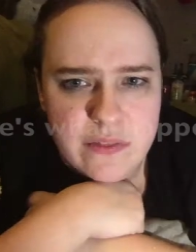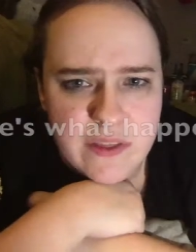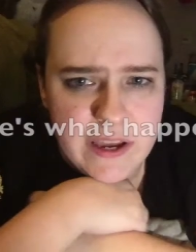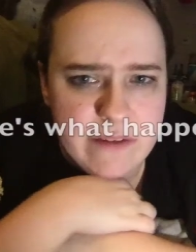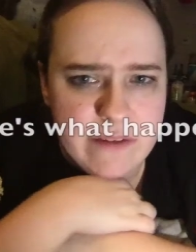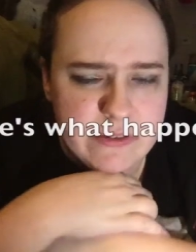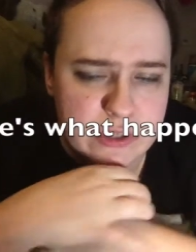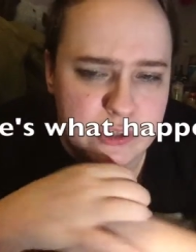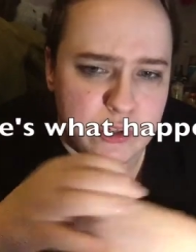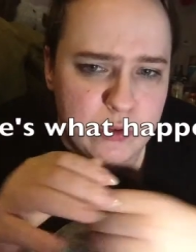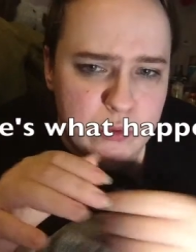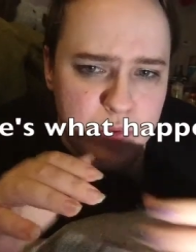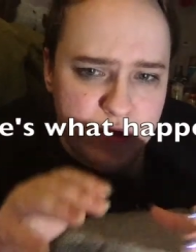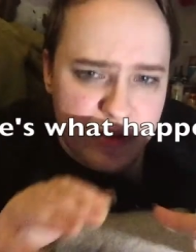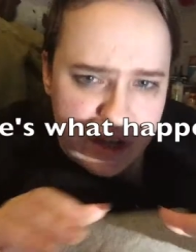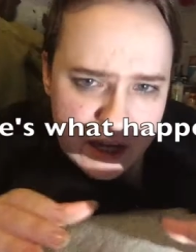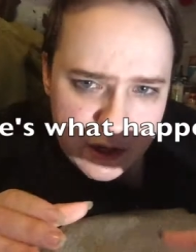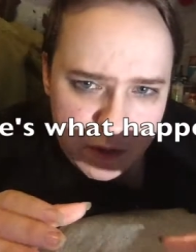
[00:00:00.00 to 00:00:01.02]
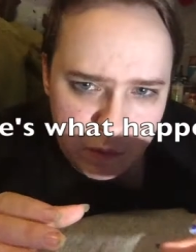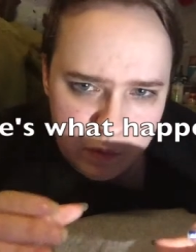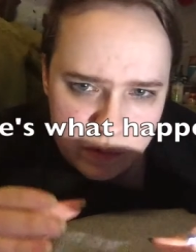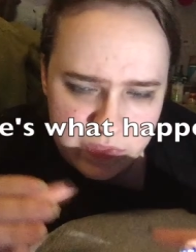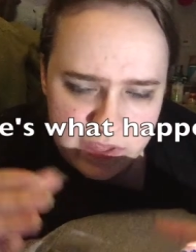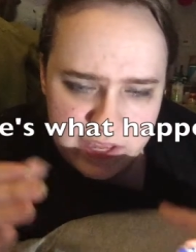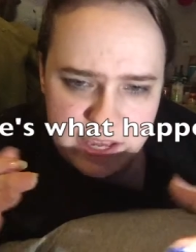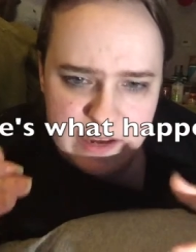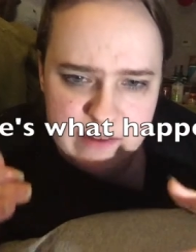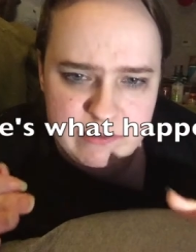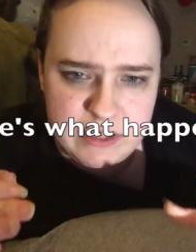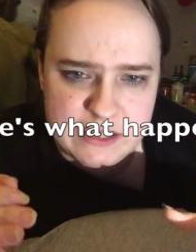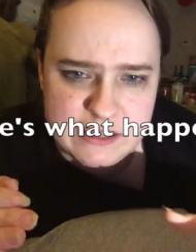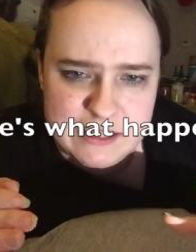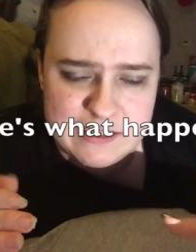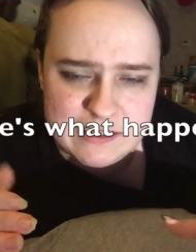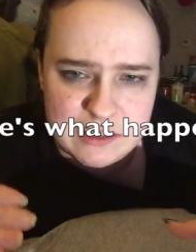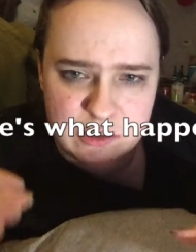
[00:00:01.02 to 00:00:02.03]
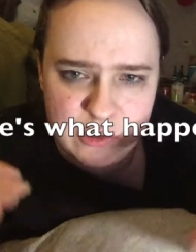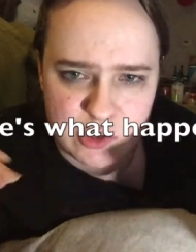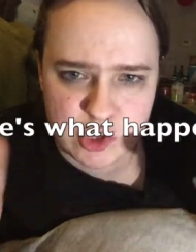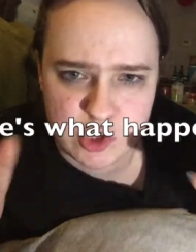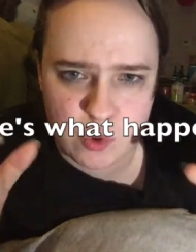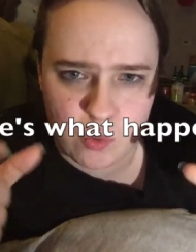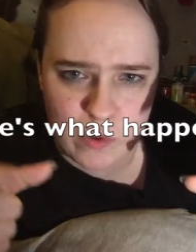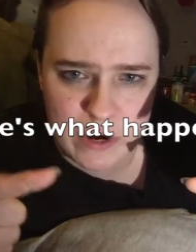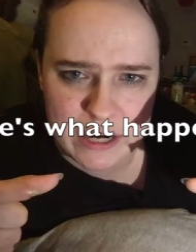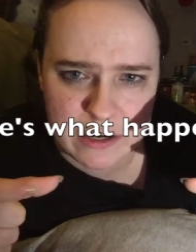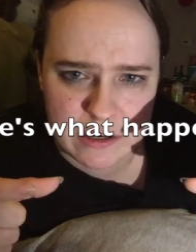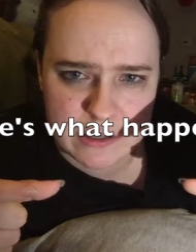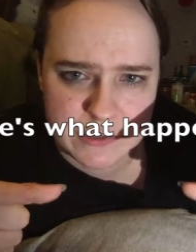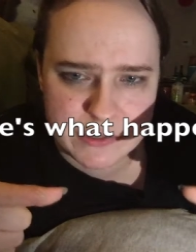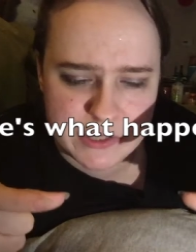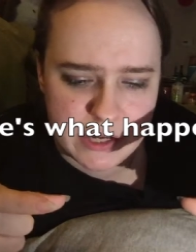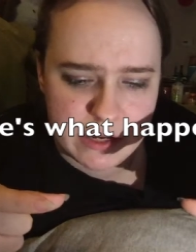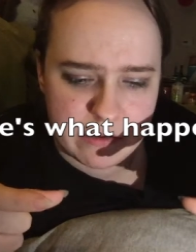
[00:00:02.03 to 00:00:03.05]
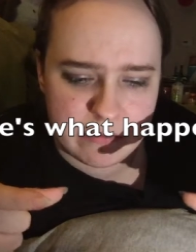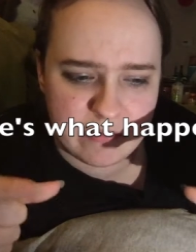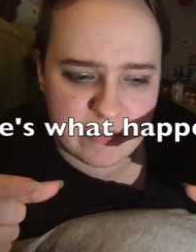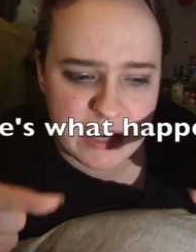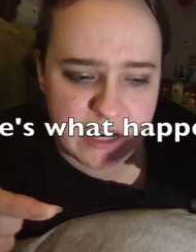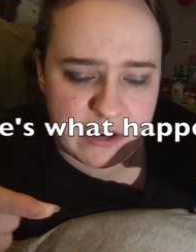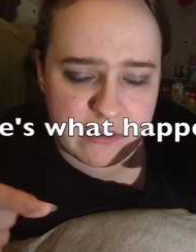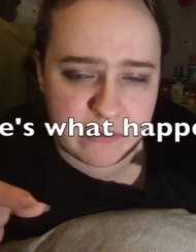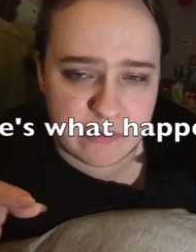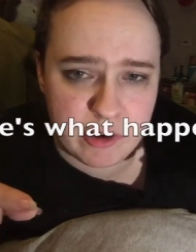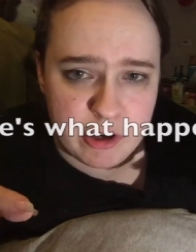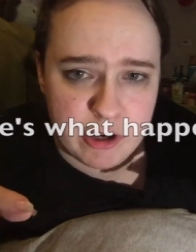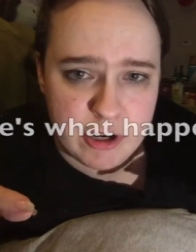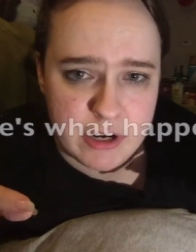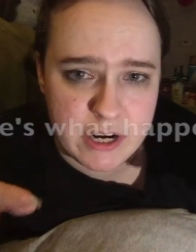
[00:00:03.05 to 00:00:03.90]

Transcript: They have a new thing where they have like these little squares of fake fur